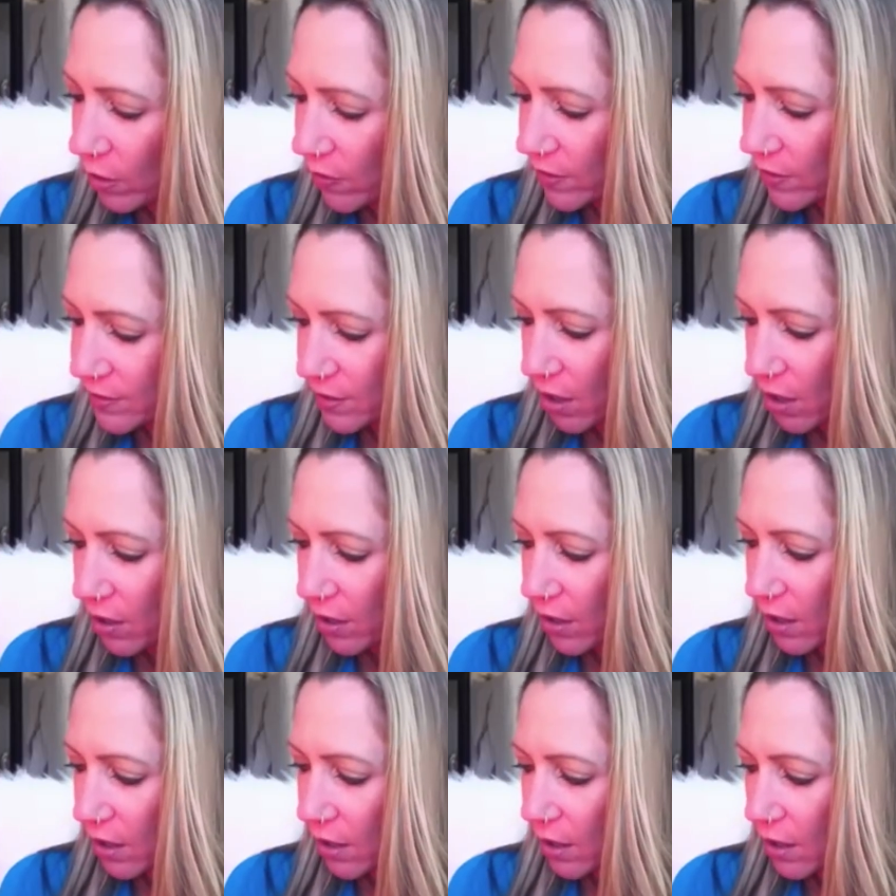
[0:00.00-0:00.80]
in the
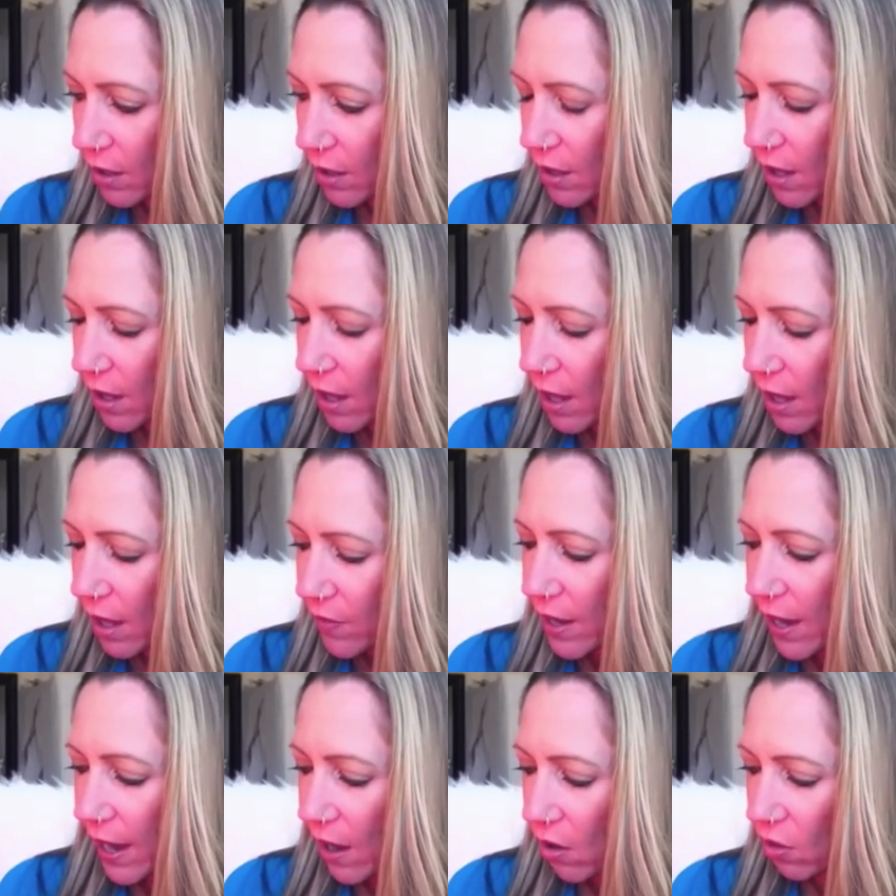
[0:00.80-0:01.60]
sauna. And then
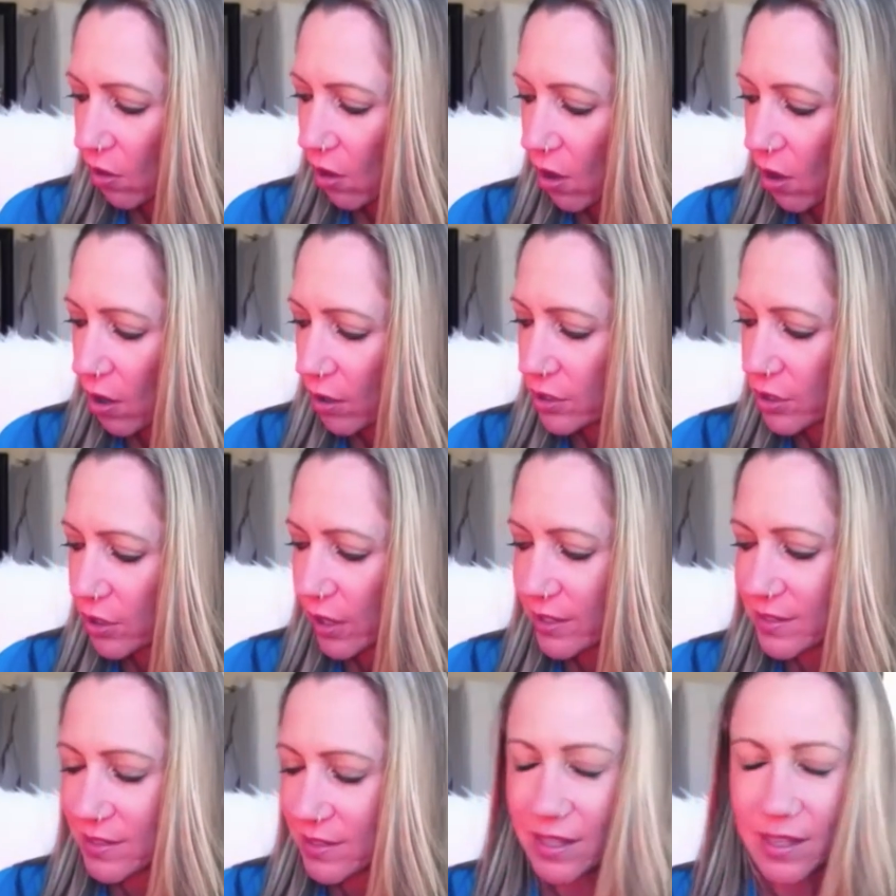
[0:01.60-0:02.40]
how long do
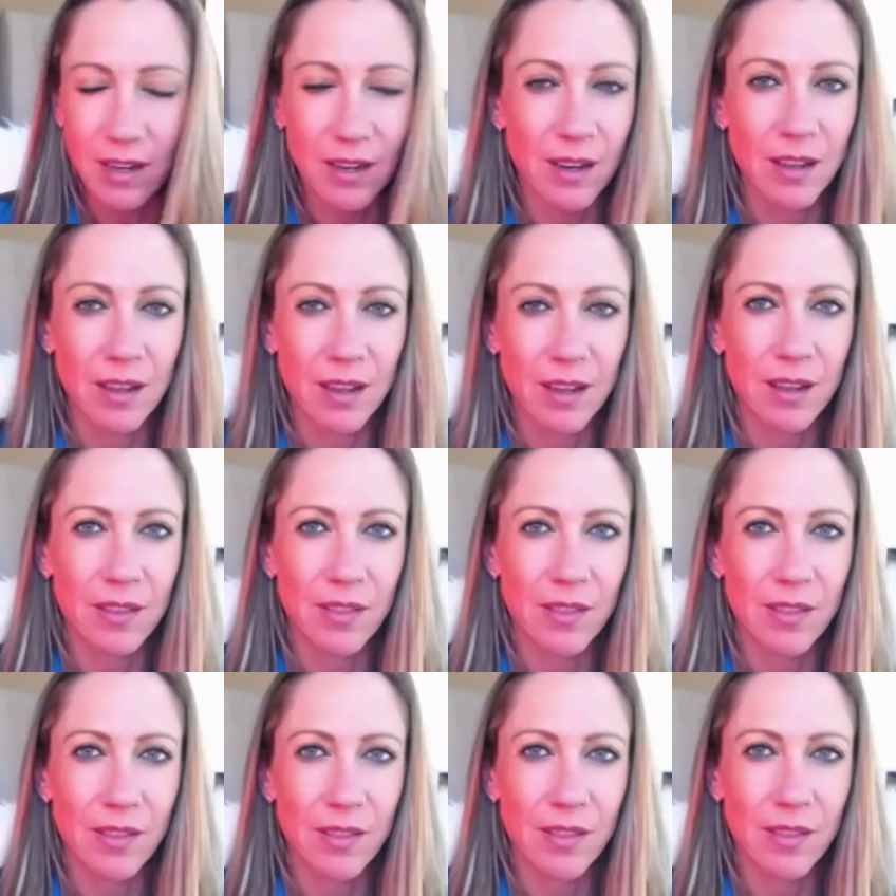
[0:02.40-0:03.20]
they sit in
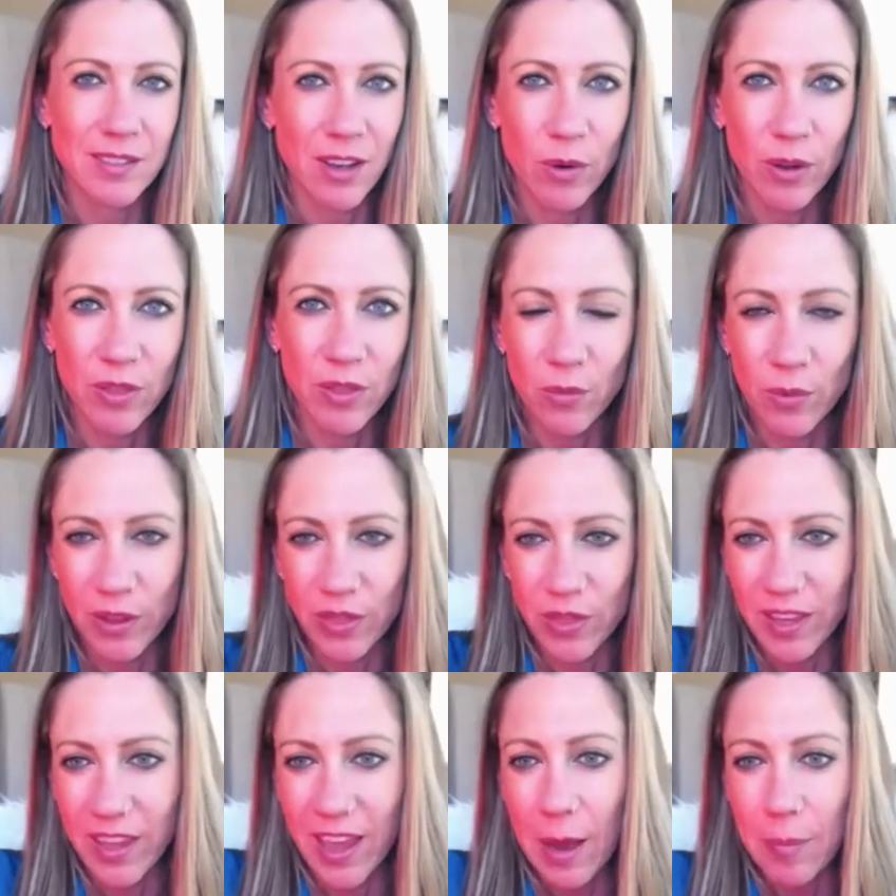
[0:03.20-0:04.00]
the sauna
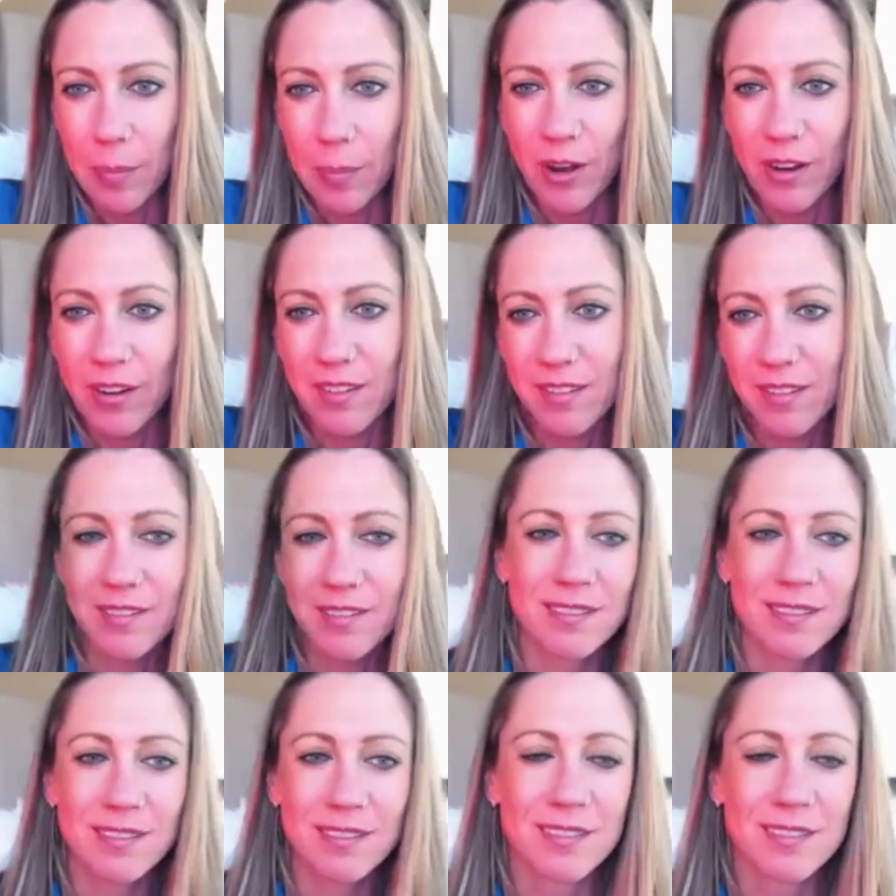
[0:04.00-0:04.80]
with the cap on?